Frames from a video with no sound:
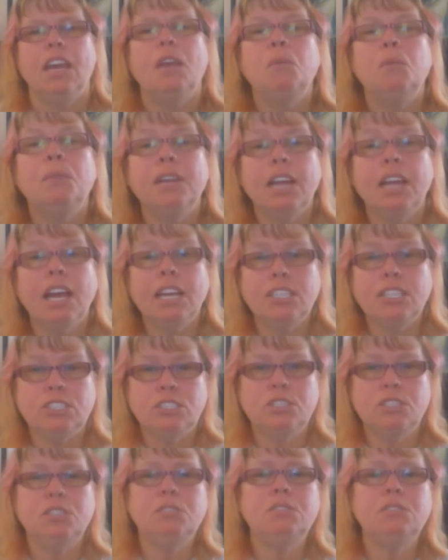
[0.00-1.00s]
And when I
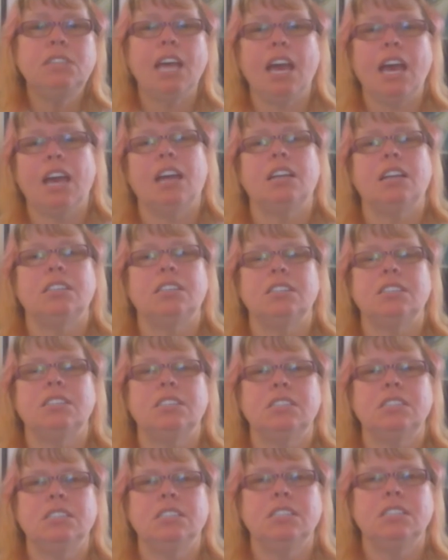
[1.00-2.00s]
do that,
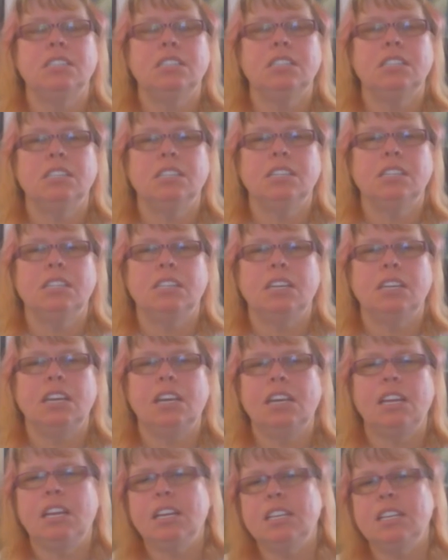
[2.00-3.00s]

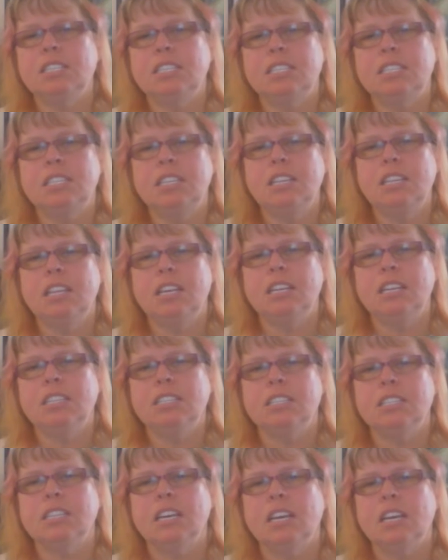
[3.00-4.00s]
and I can see
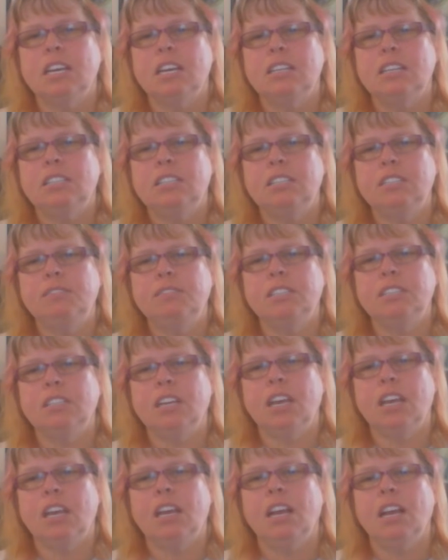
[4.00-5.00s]
things
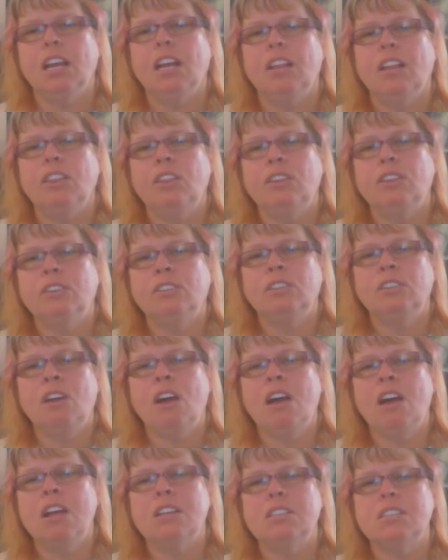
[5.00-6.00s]
differently, they're
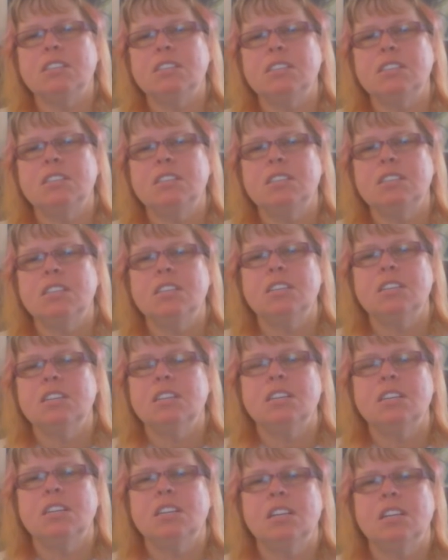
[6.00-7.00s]
not
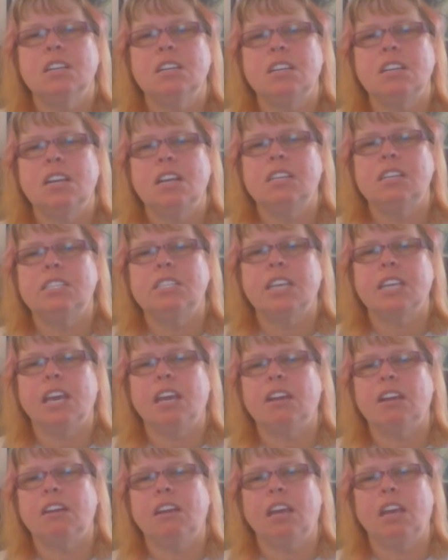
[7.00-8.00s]
as
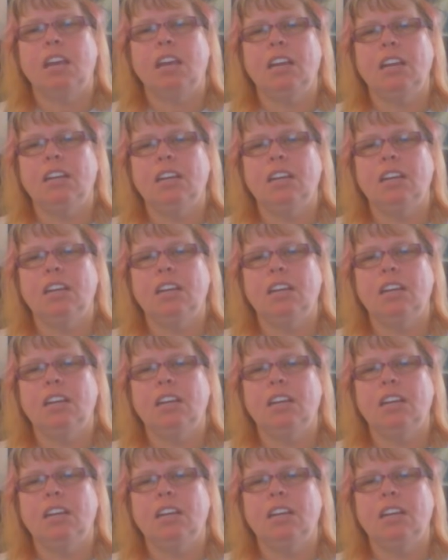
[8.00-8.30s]
scary.